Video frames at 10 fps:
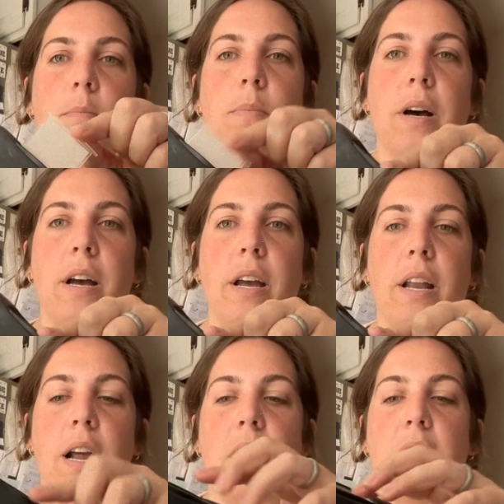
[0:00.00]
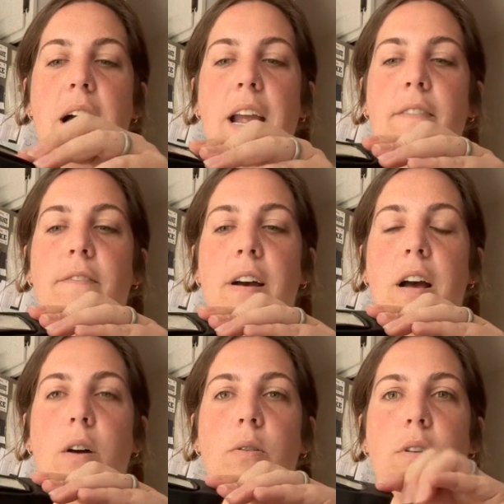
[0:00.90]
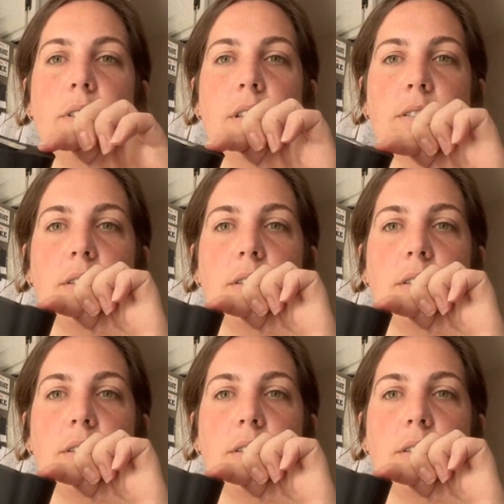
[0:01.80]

but I found this